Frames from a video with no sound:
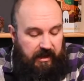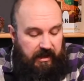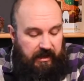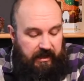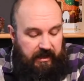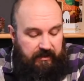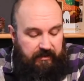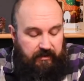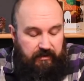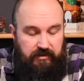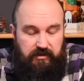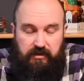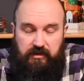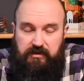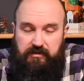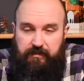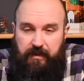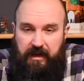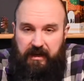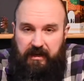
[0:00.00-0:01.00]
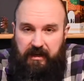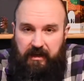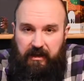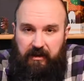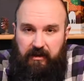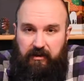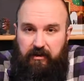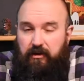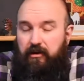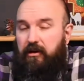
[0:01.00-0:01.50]
get those goods back
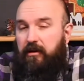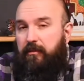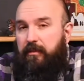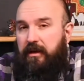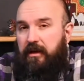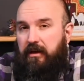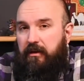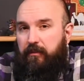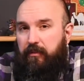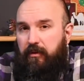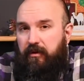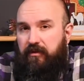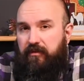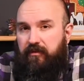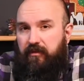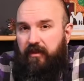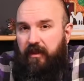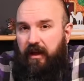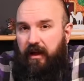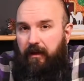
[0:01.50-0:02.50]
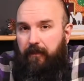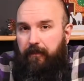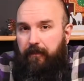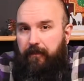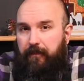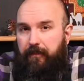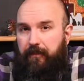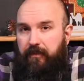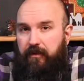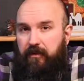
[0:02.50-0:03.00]
in, you're going to be getting points for that.
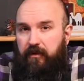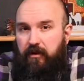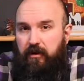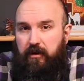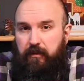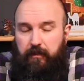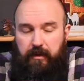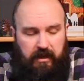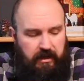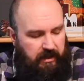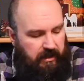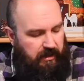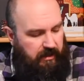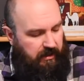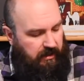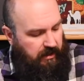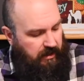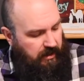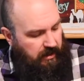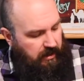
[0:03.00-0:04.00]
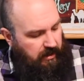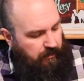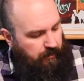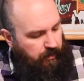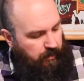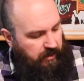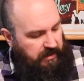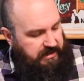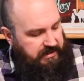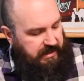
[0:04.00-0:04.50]
You're going to be getting
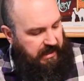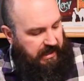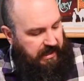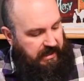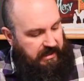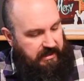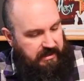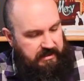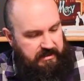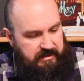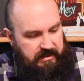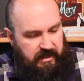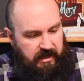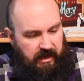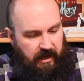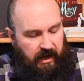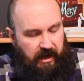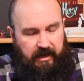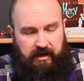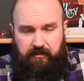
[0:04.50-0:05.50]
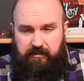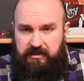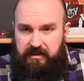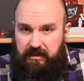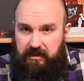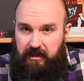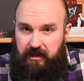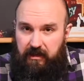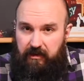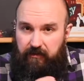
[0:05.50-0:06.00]
points as items
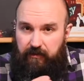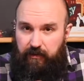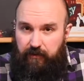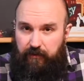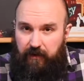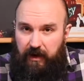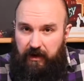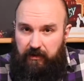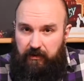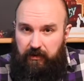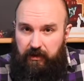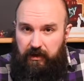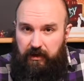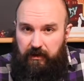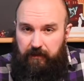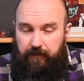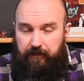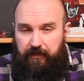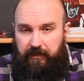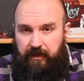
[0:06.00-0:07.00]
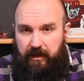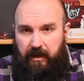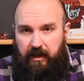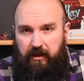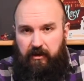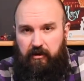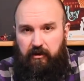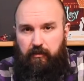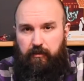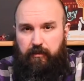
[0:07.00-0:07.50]
leave your factory, and
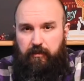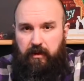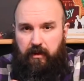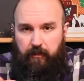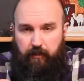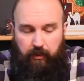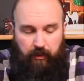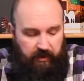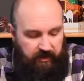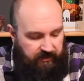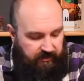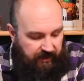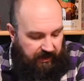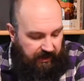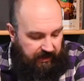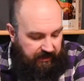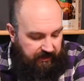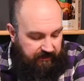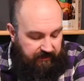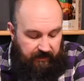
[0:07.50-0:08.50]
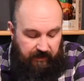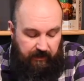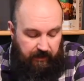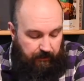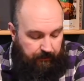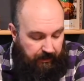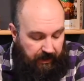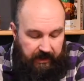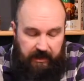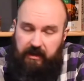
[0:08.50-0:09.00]
you'll get points as they
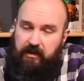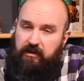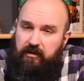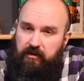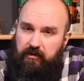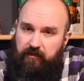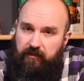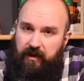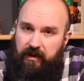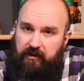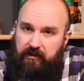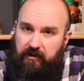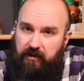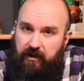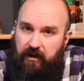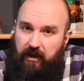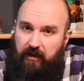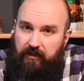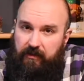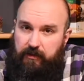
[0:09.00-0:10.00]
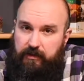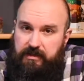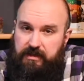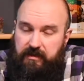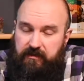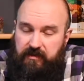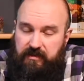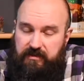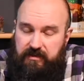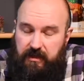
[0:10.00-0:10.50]
come back into your factory on the
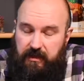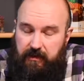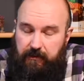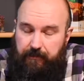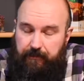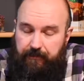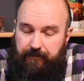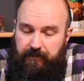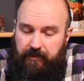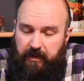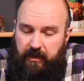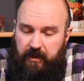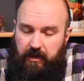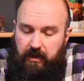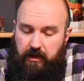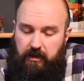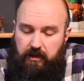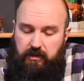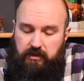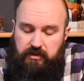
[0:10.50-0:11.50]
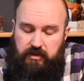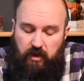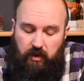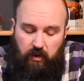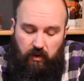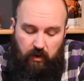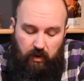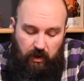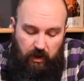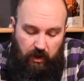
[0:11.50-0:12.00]
receiving side.
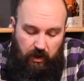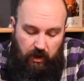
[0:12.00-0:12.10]
So